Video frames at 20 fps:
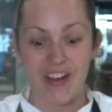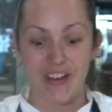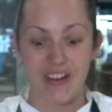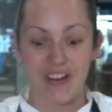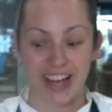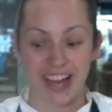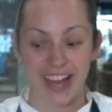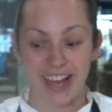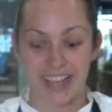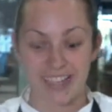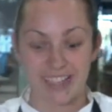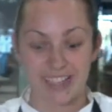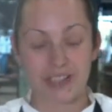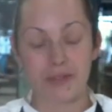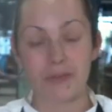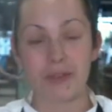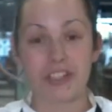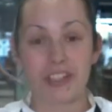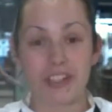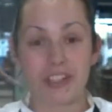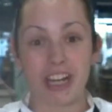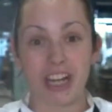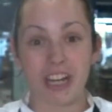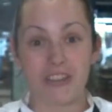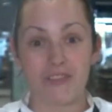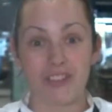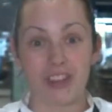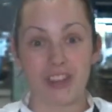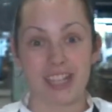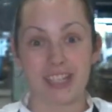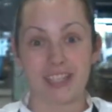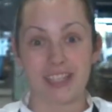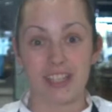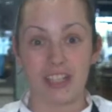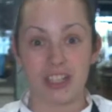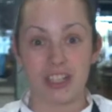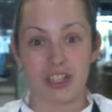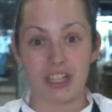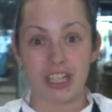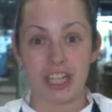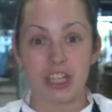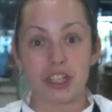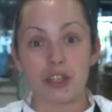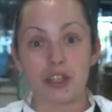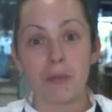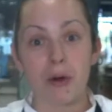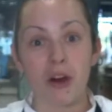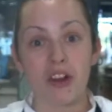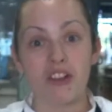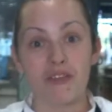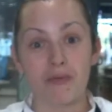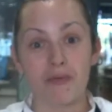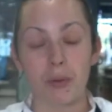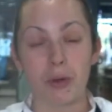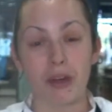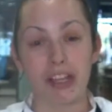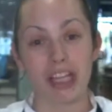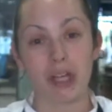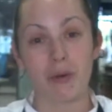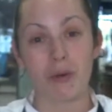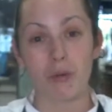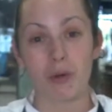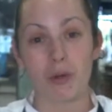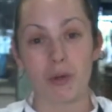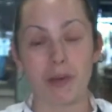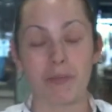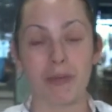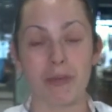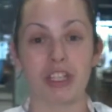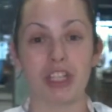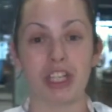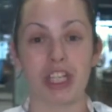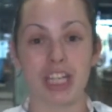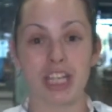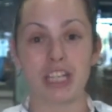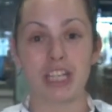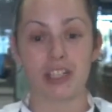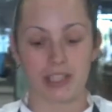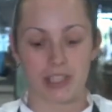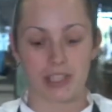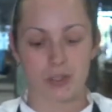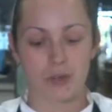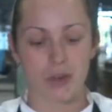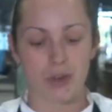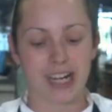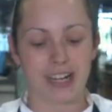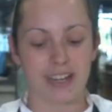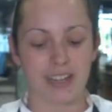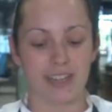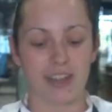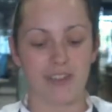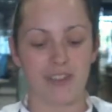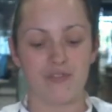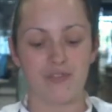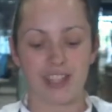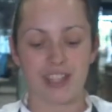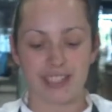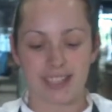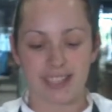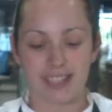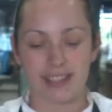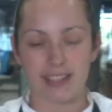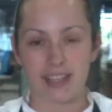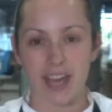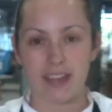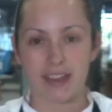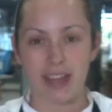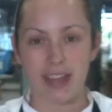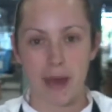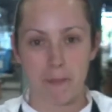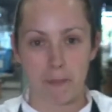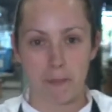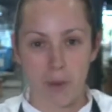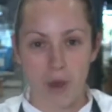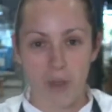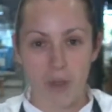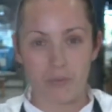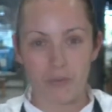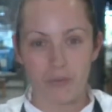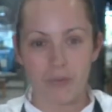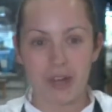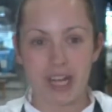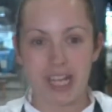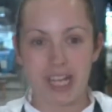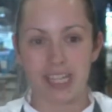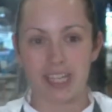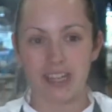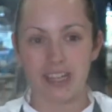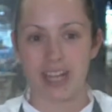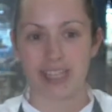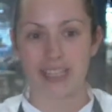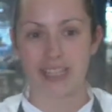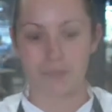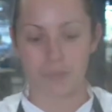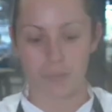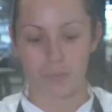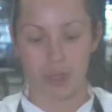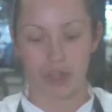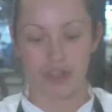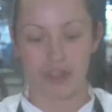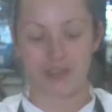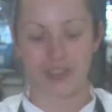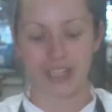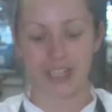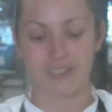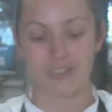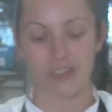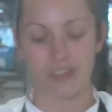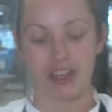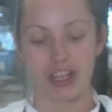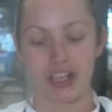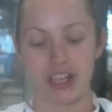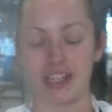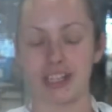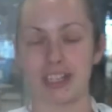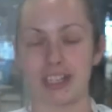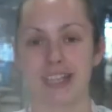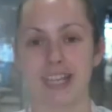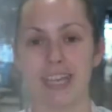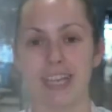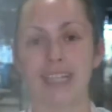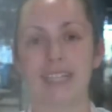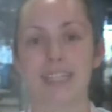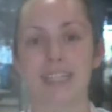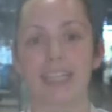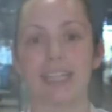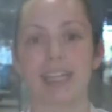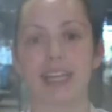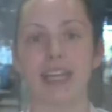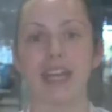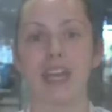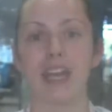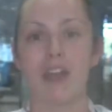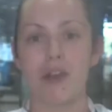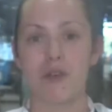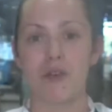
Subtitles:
Okay, so what you need for this is you need your pot of boiling water, but you need a strainer that fits inside that pot really nice and beautifully so you can just easily